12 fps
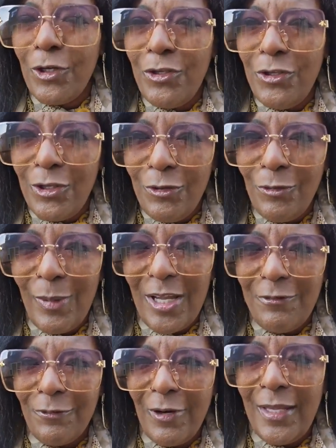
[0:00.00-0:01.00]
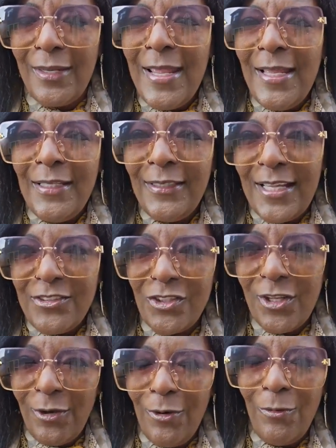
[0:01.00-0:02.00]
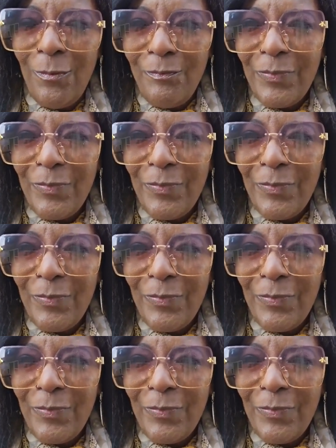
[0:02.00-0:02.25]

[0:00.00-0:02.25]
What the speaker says: you, my friend. Let's go.